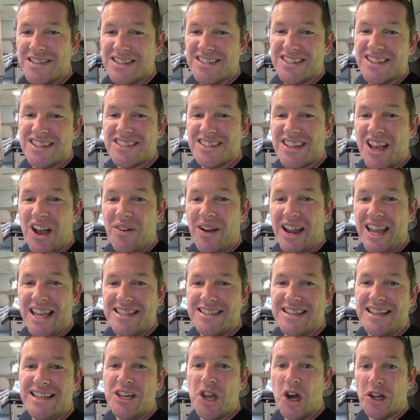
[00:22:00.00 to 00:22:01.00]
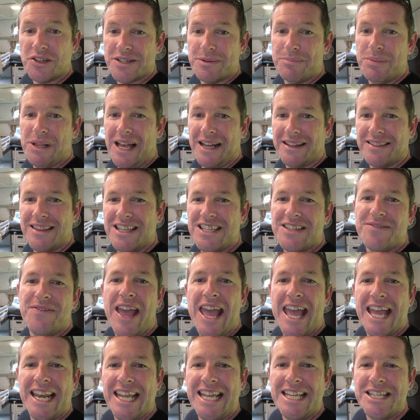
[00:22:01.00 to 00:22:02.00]
it's just so easy not to plug this
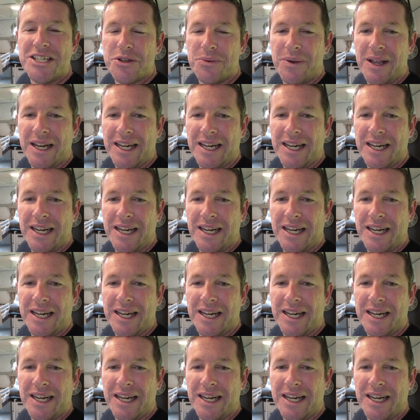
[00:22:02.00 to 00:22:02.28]
van into